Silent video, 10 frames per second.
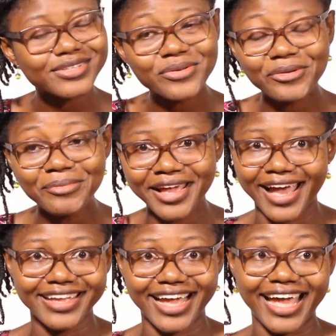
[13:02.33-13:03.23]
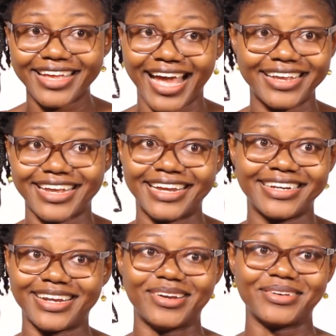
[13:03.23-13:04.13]
So for me, I
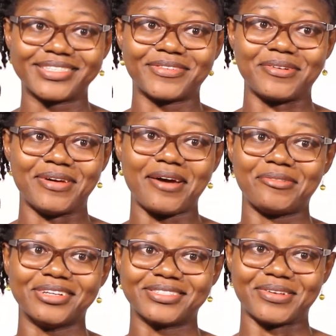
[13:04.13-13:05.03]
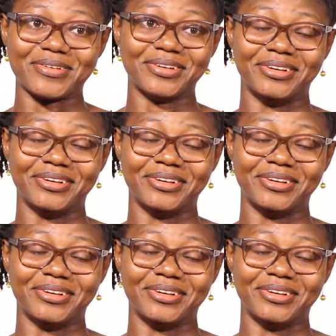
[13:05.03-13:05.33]
did a lot. I was all